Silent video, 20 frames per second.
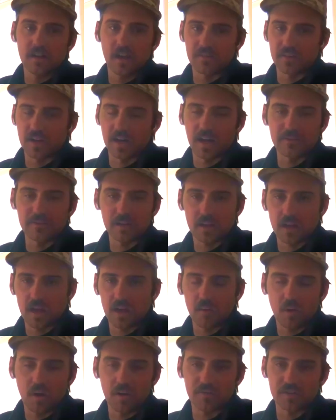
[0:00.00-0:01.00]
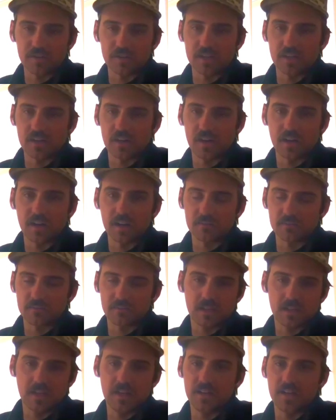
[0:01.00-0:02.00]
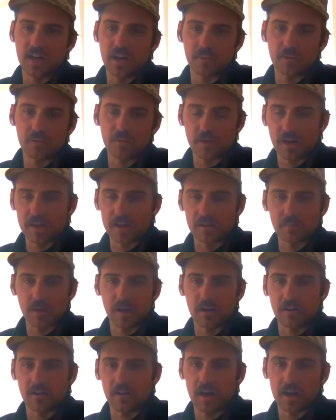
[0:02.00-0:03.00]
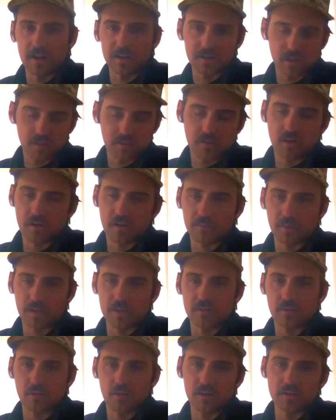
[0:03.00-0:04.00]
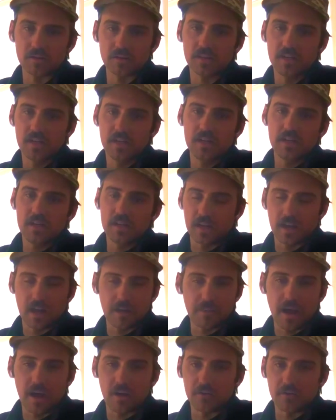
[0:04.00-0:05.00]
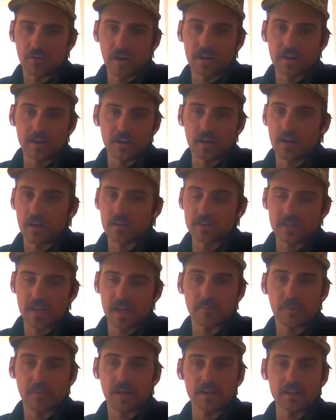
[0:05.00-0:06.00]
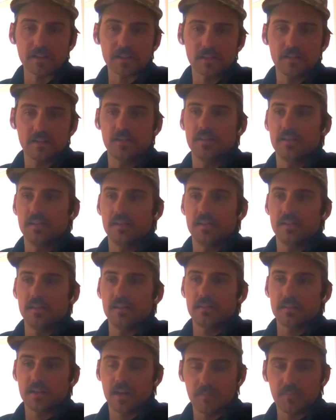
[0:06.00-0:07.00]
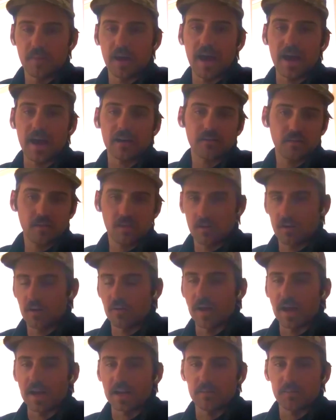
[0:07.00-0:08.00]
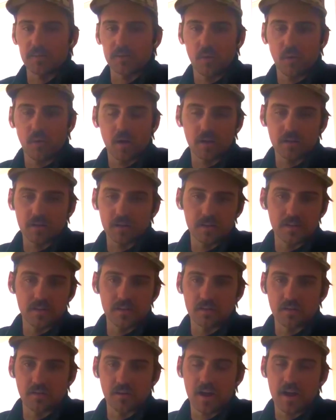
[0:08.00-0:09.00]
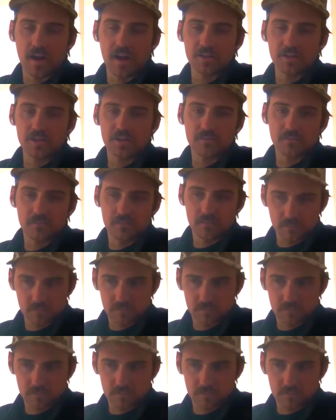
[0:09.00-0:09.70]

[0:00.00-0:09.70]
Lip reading: I've got everything I want for deer hunting keyed up and ready in my garage. I throw it in my drawers and I'm out and ready to go in 10 minutes. Come back, throw it back up on the wall in the garage.